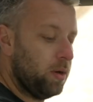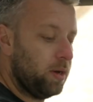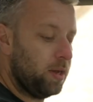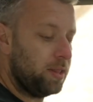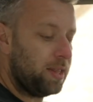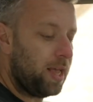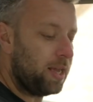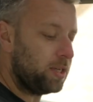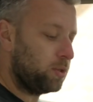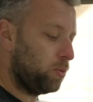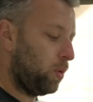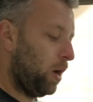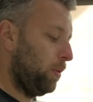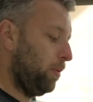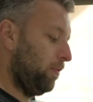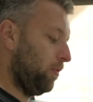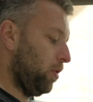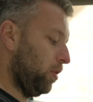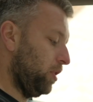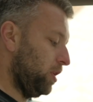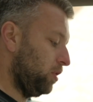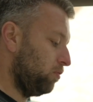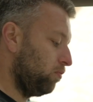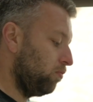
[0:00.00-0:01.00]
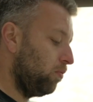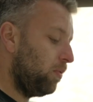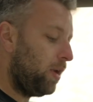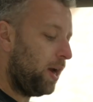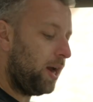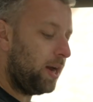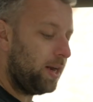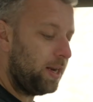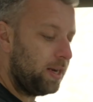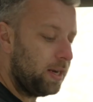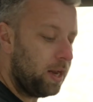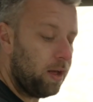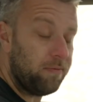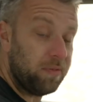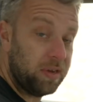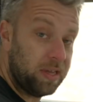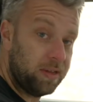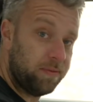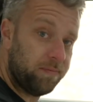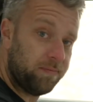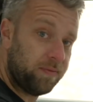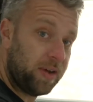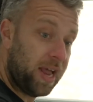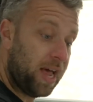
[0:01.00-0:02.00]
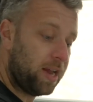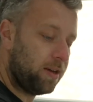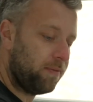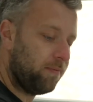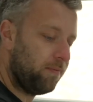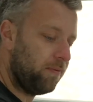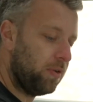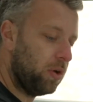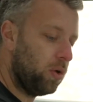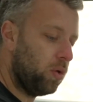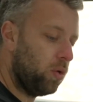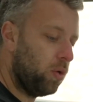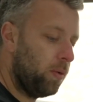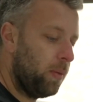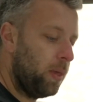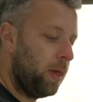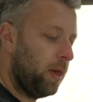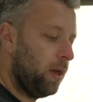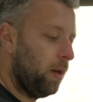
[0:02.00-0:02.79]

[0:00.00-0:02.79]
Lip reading: And that's why we've got this really lovely flat floor